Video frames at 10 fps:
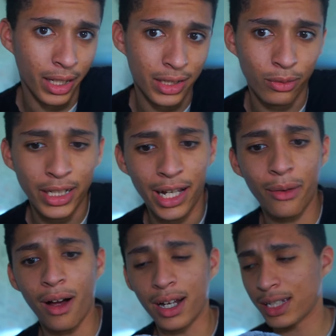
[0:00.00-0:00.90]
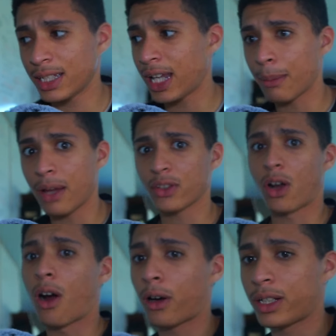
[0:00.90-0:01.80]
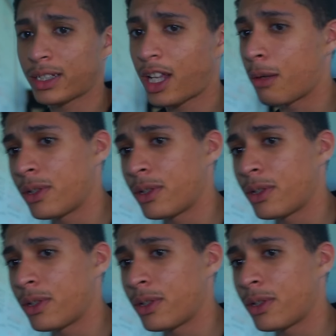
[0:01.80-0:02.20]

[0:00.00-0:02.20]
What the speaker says: Because right now, honestly, I'm having the hardest time.